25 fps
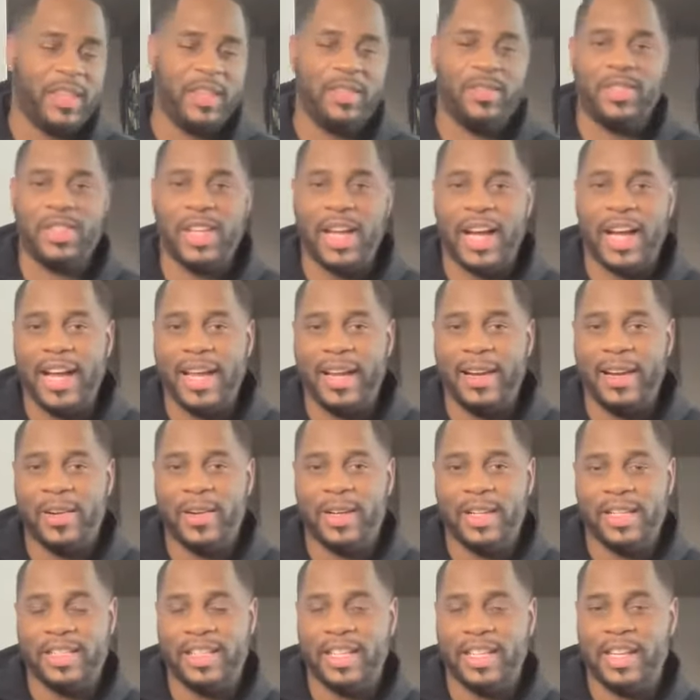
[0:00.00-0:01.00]
you're
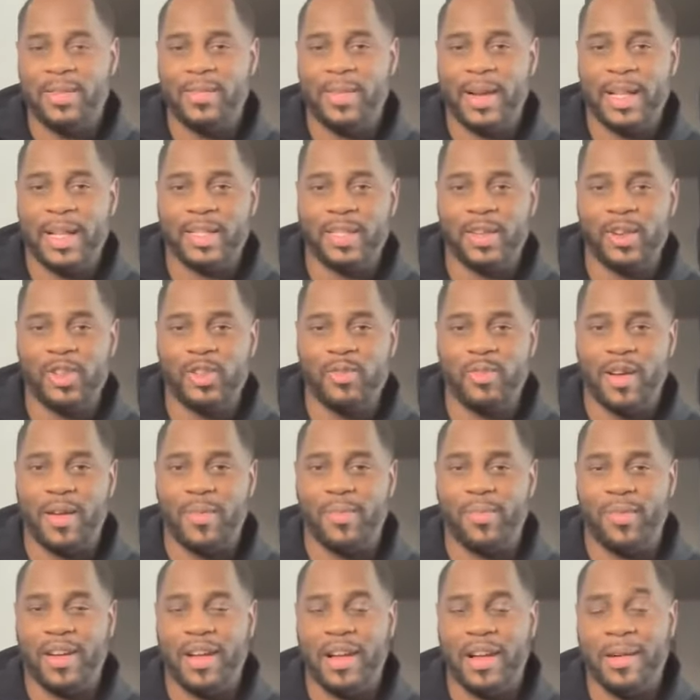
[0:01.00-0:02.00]
tired, a tenant might have told you
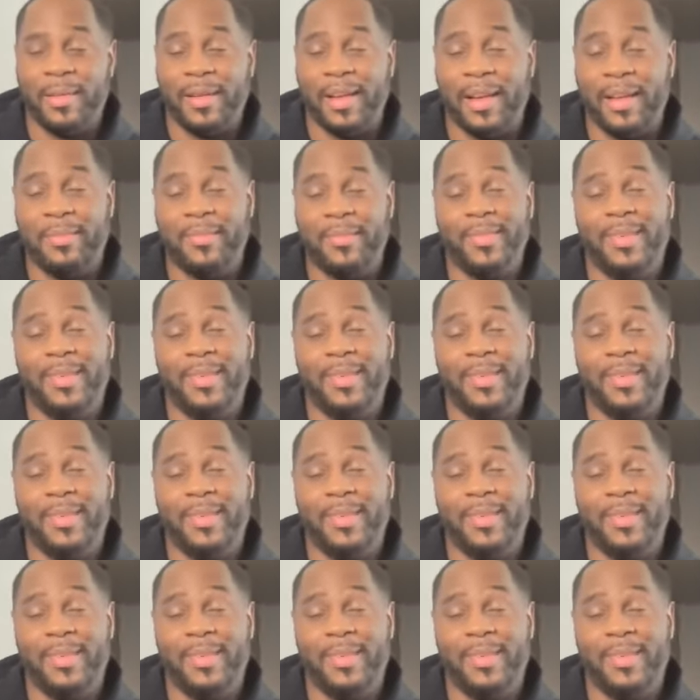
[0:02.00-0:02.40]
about prom, like,